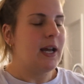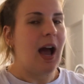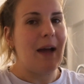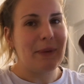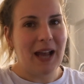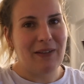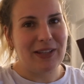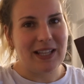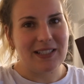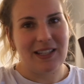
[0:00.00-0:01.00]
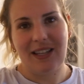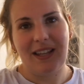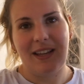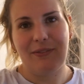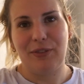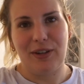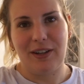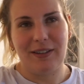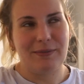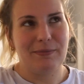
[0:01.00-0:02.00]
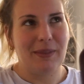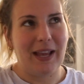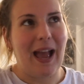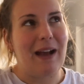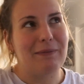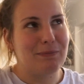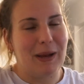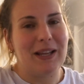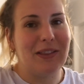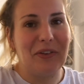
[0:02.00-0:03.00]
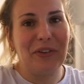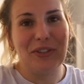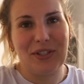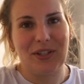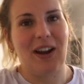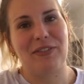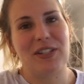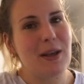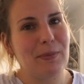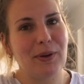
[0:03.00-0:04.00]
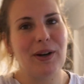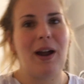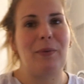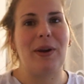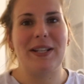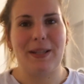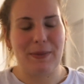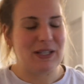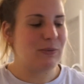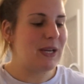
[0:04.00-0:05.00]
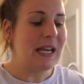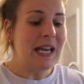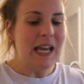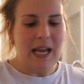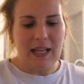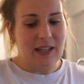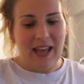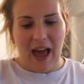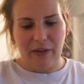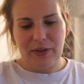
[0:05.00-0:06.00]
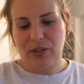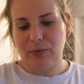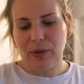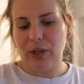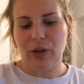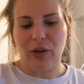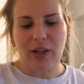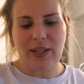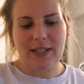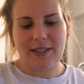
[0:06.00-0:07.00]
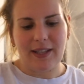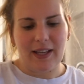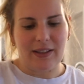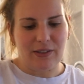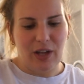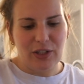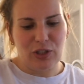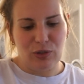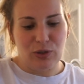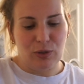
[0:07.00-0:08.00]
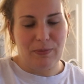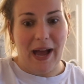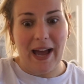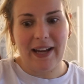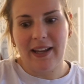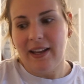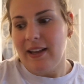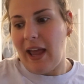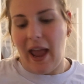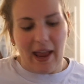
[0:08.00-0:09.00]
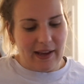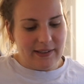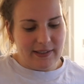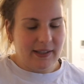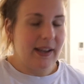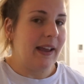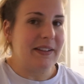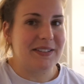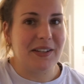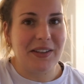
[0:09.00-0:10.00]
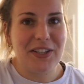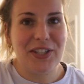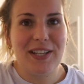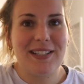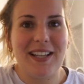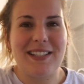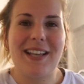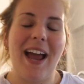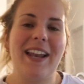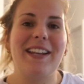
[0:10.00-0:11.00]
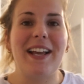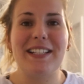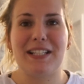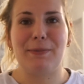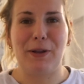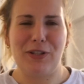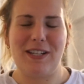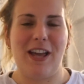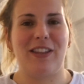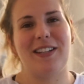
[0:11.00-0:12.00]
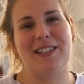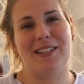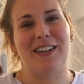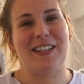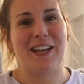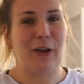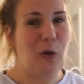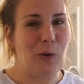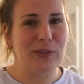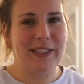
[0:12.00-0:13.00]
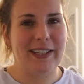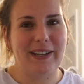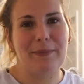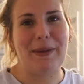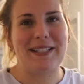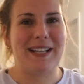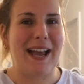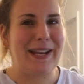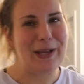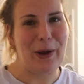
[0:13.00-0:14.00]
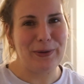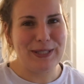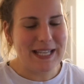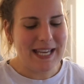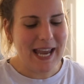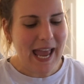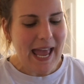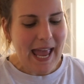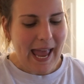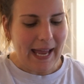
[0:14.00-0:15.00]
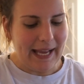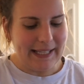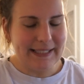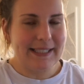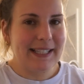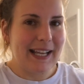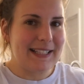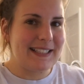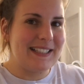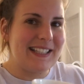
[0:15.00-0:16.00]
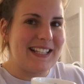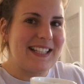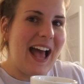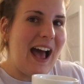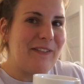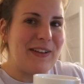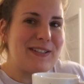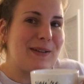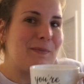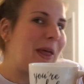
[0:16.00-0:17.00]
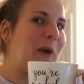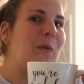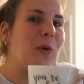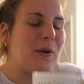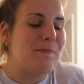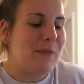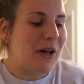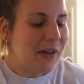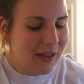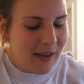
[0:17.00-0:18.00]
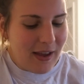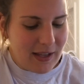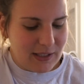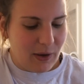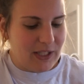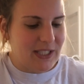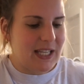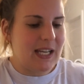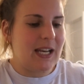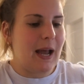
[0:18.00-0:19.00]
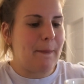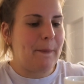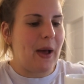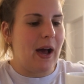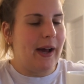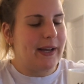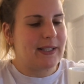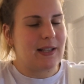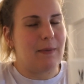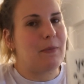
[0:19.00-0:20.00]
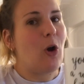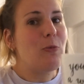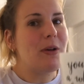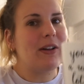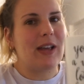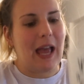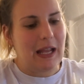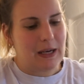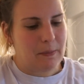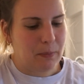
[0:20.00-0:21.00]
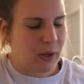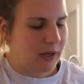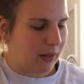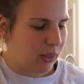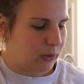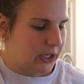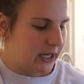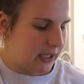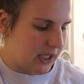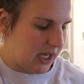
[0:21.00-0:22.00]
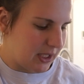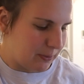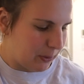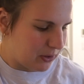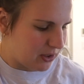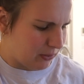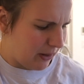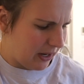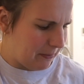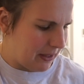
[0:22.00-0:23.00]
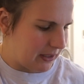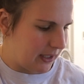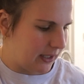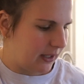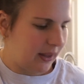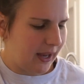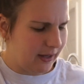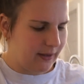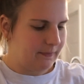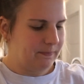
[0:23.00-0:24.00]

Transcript: I've been having this lately for like my little dessert after supper. I wanted something sweet. The calories are really good on this, like they're not too bad, and it's delicious. It's kind of nice, especially now that it's starting to get cold here. It makes it kind of cozy, and it's nice to have in some like warm milk. So I just heated up some oat milk and put 3 teaspoons, the recommended like